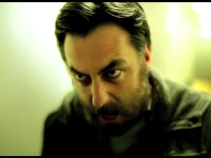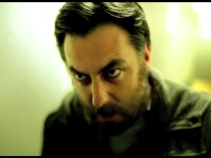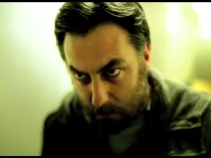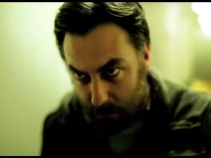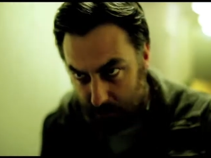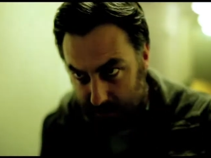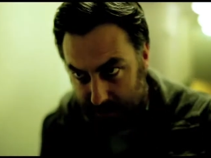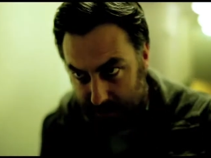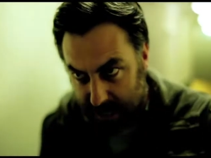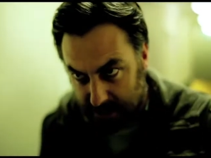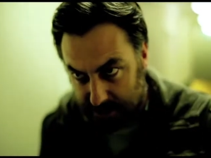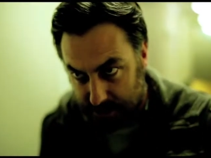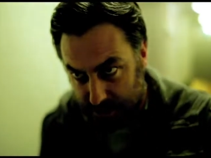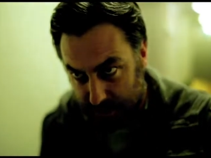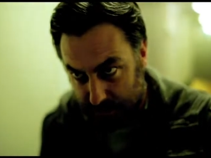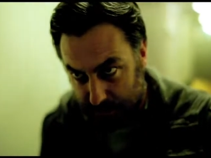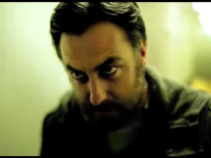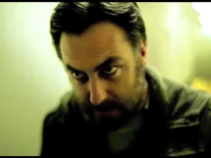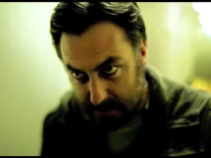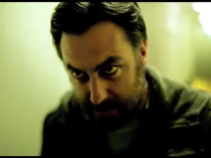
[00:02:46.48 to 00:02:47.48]
I won't let you.
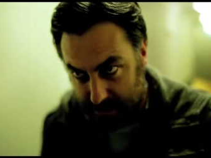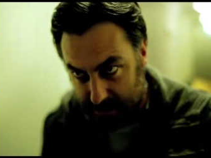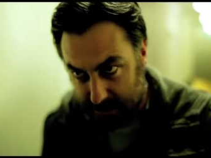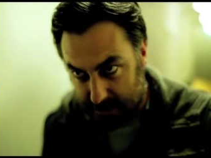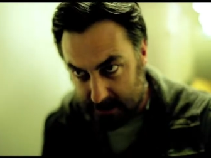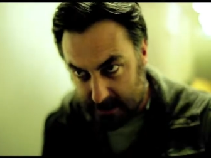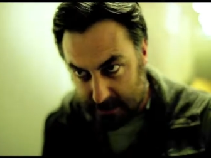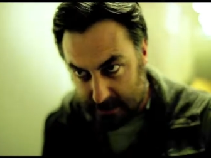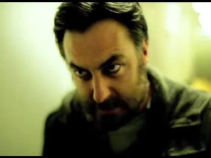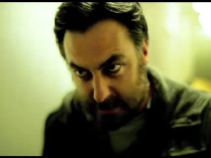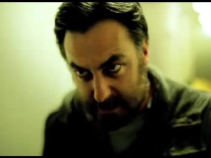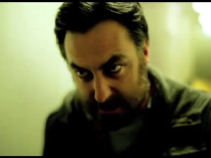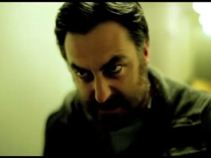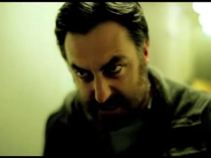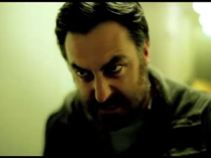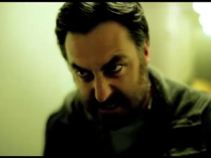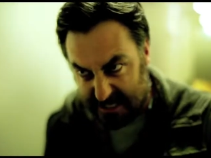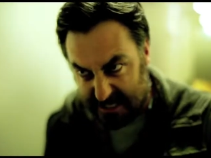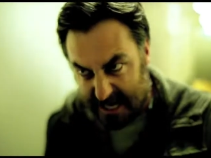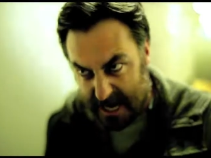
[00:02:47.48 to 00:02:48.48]

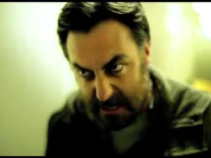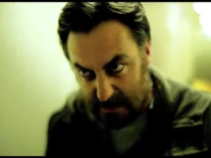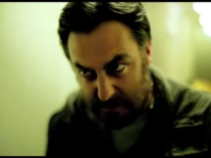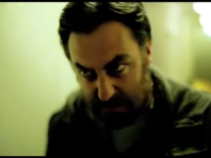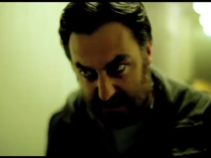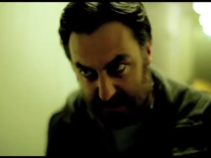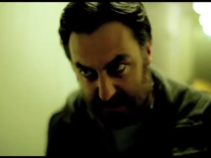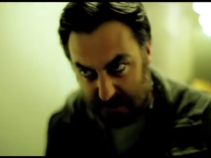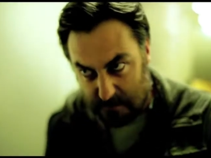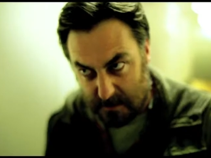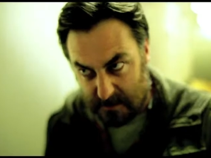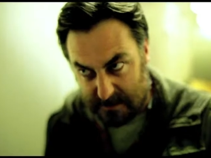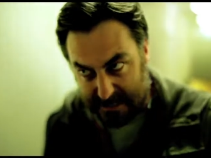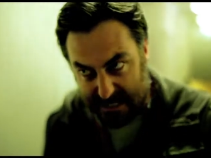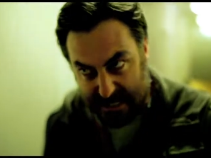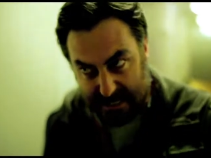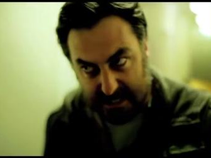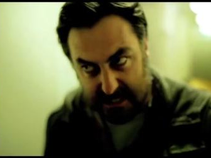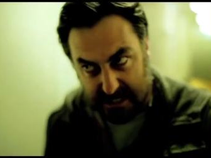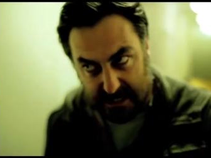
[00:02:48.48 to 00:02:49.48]
This town won't
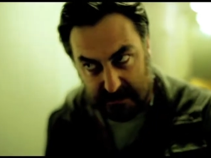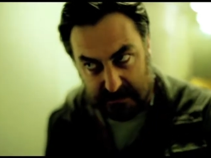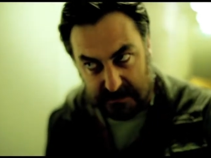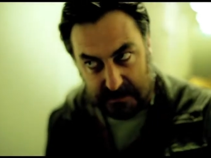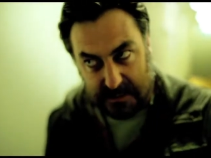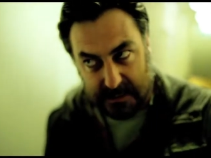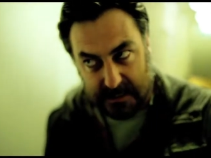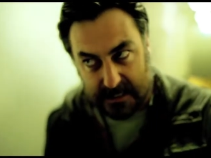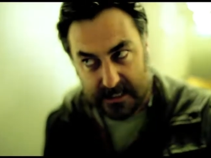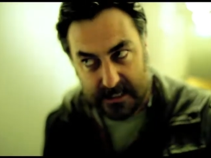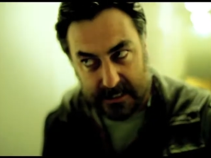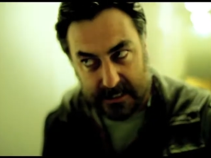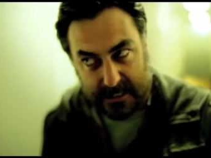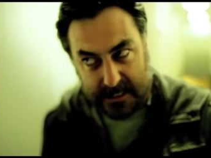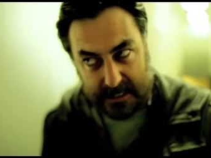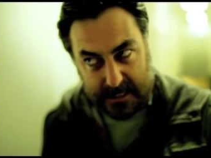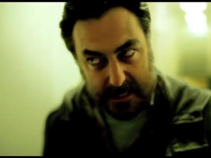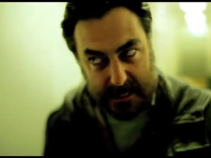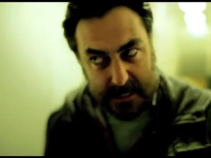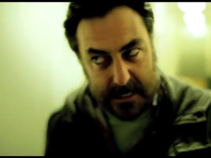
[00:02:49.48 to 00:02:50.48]
let you. That's
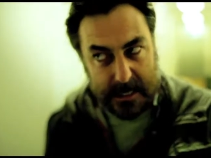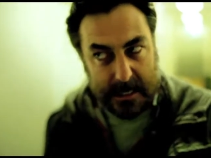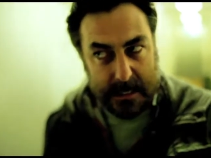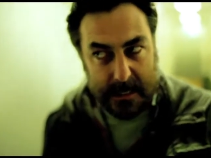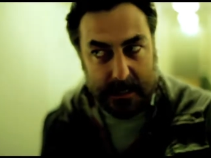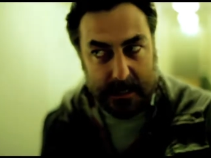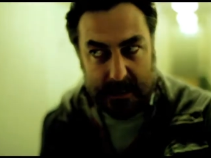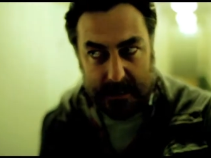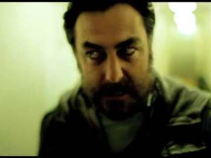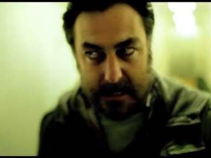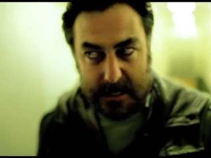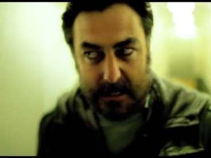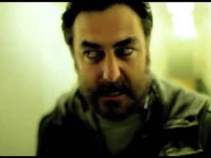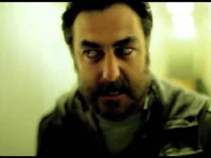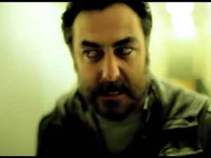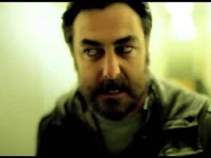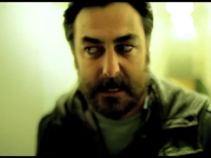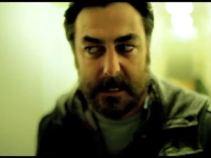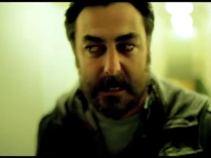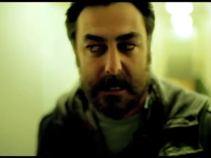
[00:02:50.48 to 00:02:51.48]
not a very nice way to
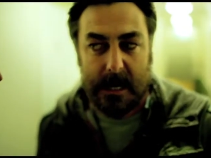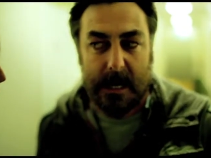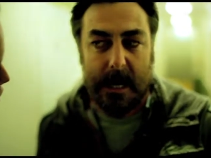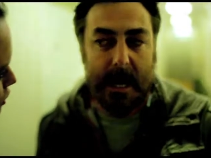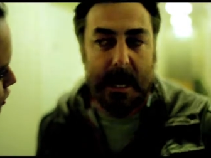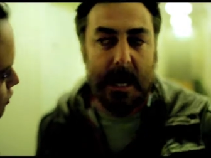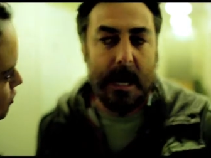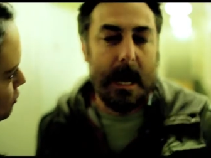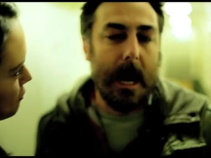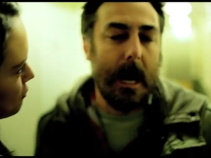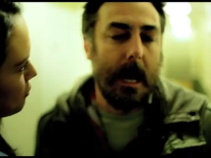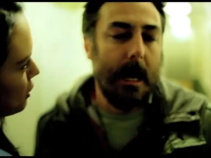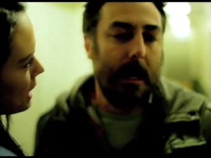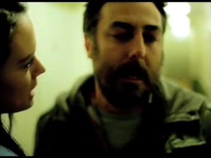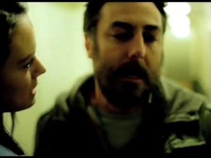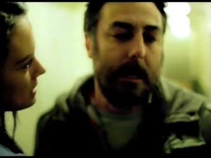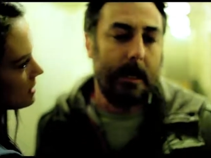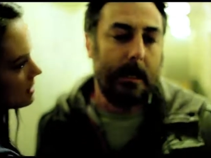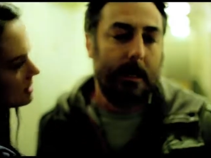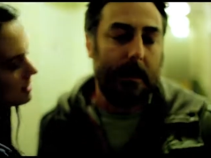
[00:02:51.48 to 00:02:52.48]
say hi to an old
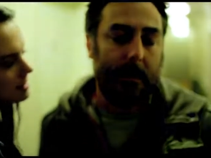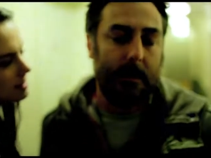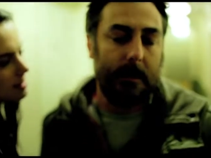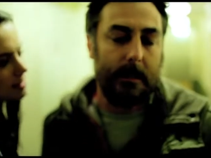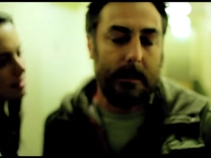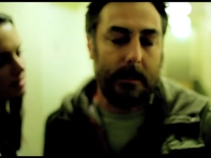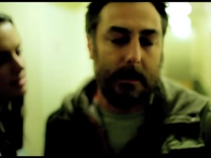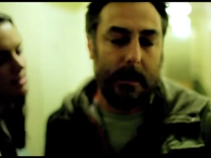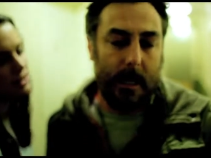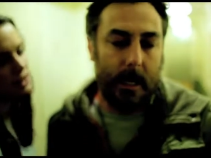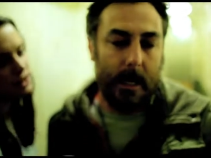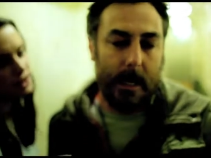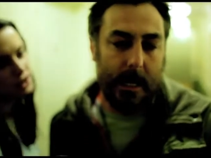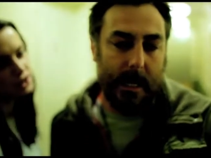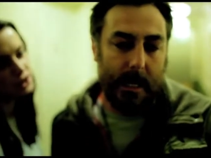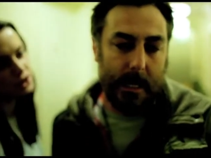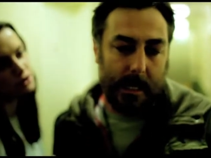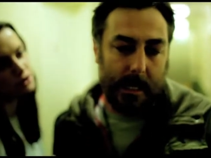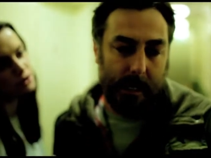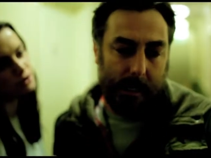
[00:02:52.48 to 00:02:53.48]
friend, an
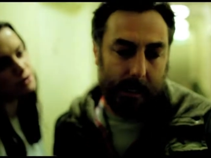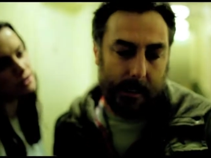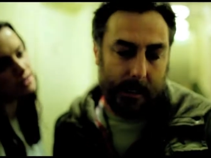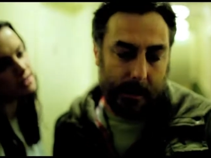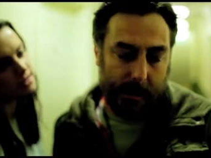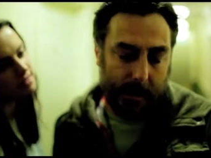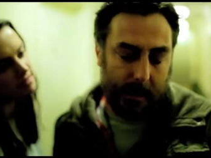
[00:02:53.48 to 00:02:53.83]
old